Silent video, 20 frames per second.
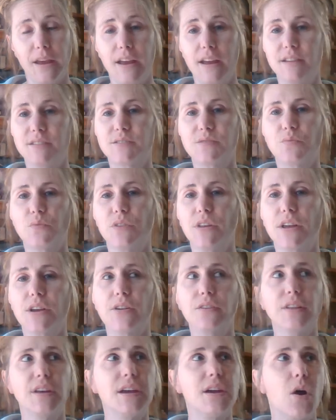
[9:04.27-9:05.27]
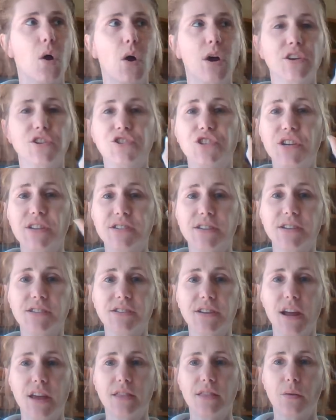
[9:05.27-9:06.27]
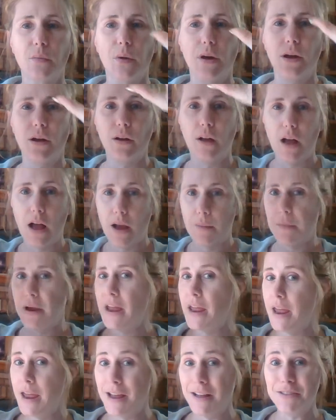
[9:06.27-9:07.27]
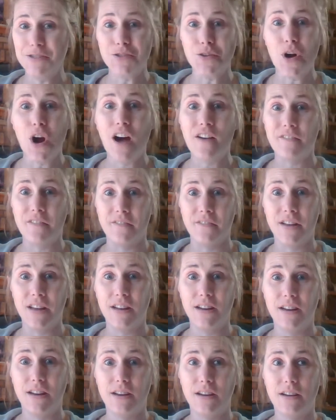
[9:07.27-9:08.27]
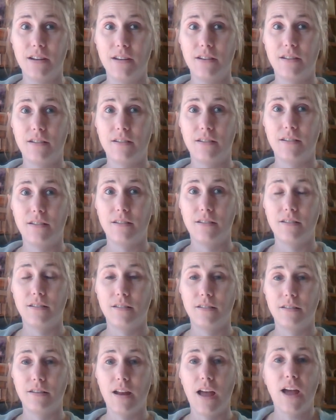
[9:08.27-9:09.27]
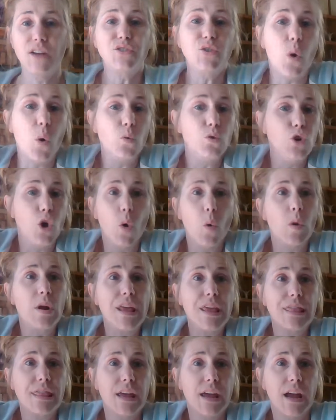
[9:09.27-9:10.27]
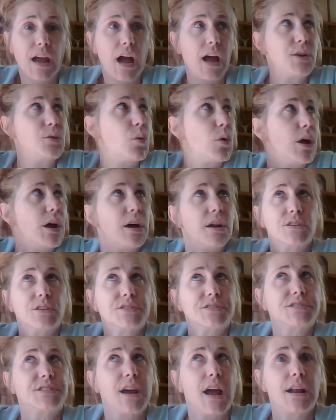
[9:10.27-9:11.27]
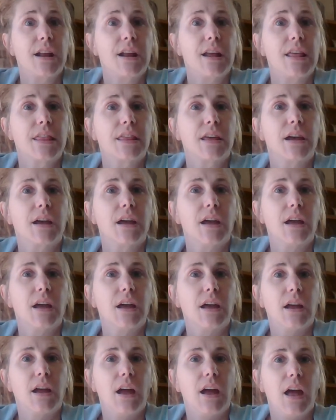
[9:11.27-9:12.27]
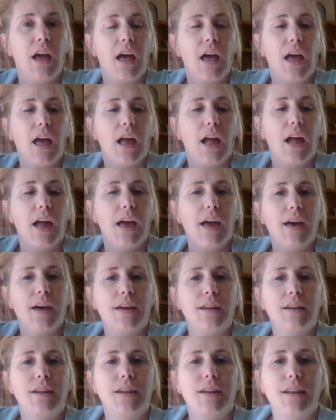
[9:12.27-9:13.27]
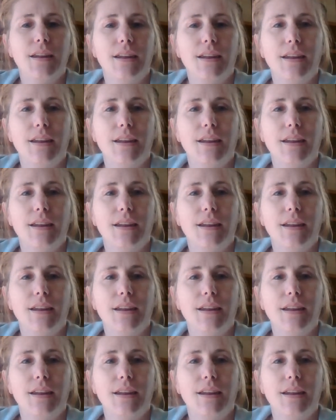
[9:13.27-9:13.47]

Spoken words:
It's literally going, Jesus, take the wheel. My hands are off of it. I don't know anything. I don't understand anything. And